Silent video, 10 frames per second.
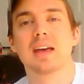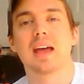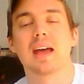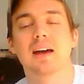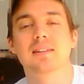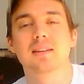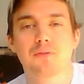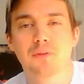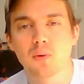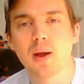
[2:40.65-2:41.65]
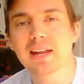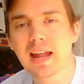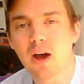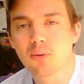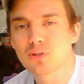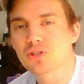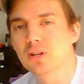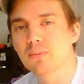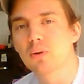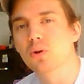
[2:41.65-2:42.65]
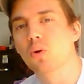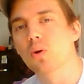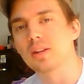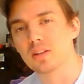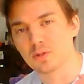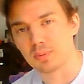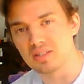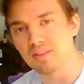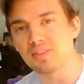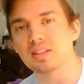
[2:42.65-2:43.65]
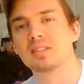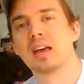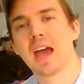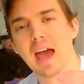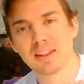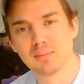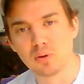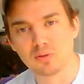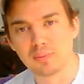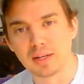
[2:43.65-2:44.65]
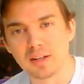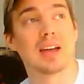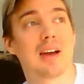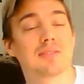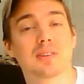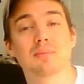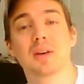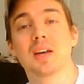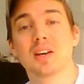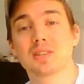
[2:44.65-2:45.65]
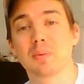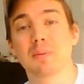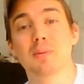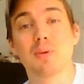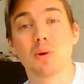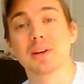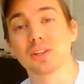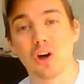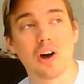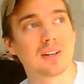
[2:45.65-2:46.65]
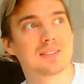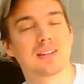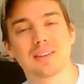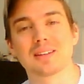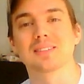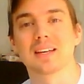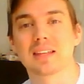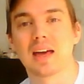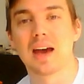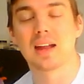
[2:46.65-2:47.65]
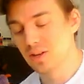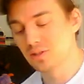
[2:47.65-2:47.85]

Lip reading: And for right now, I'm just going to be recording the specifics and the movement. I have some people mowing lawns and things like that.